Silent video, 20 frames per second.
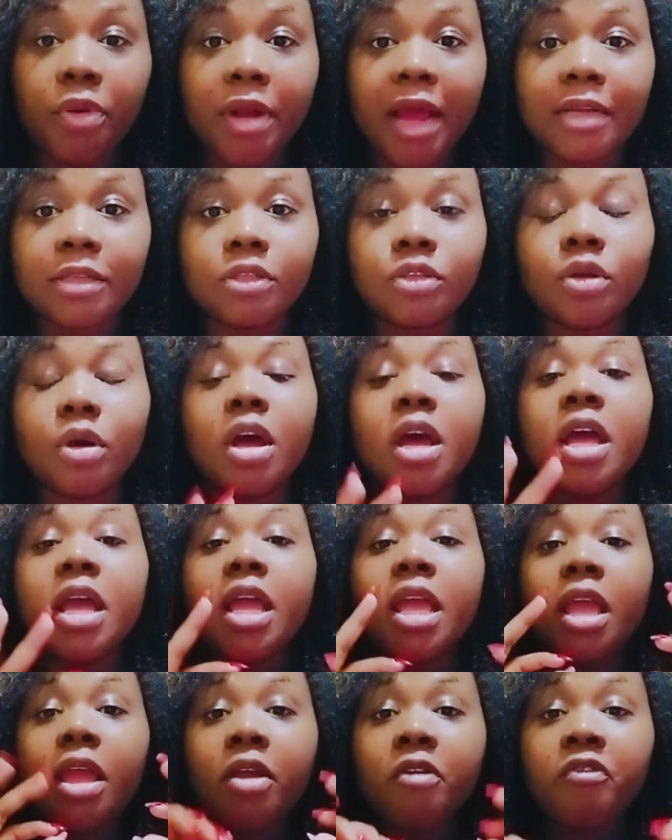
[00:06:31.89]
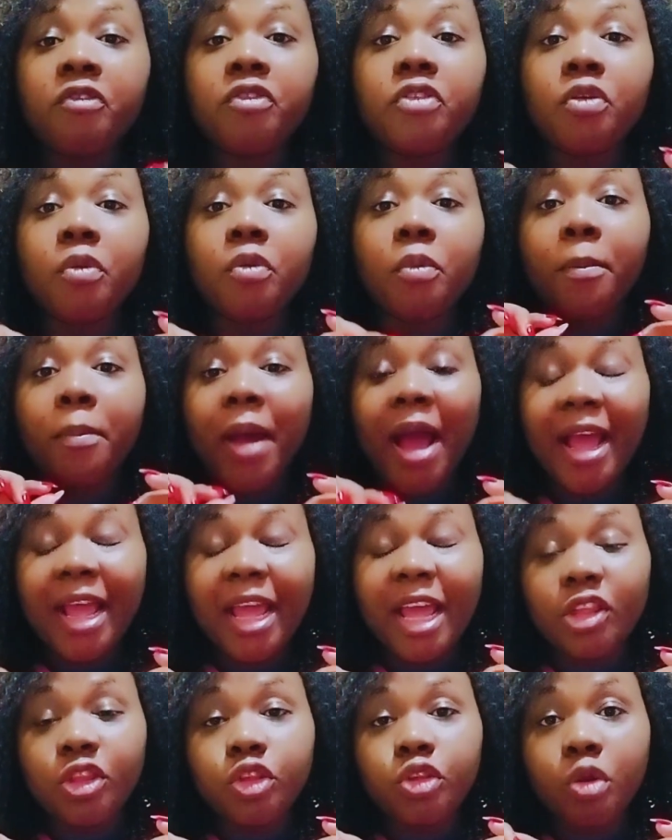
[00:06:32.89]
So if you
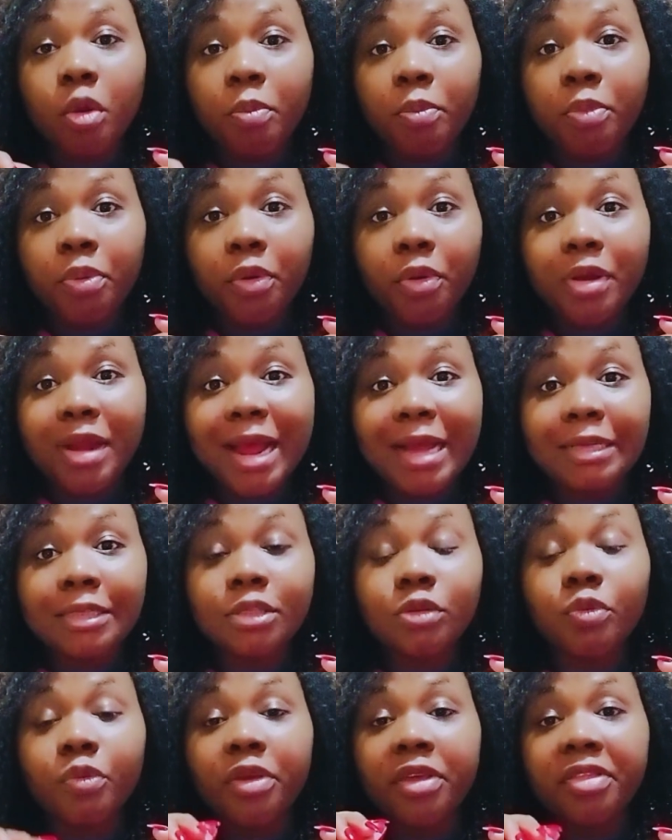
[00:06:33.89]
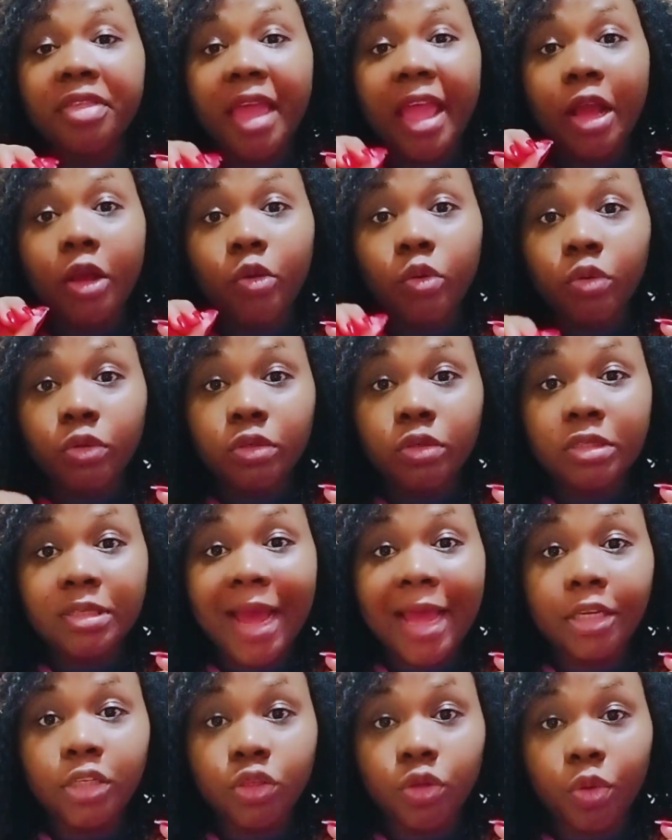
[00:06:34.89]
package your product with a good
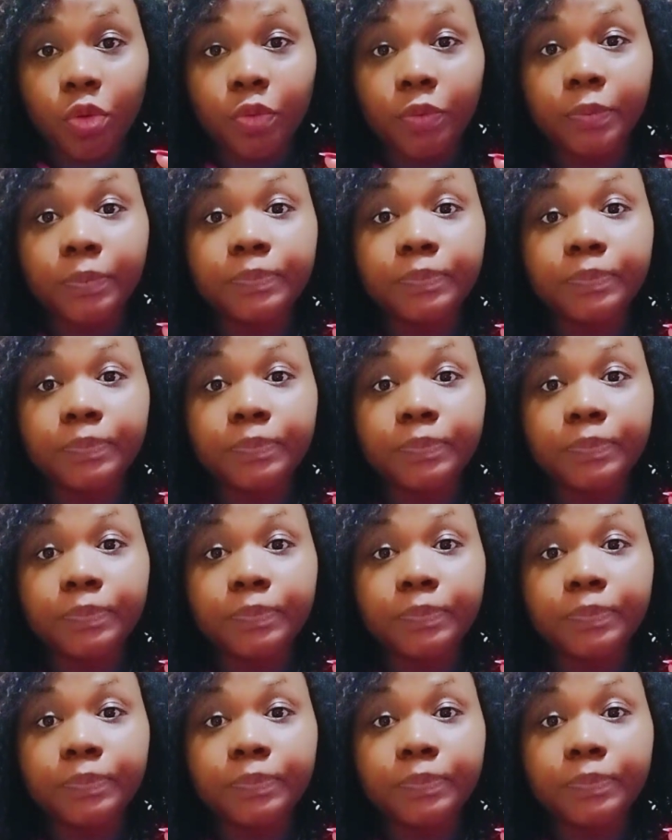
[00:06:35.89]
title,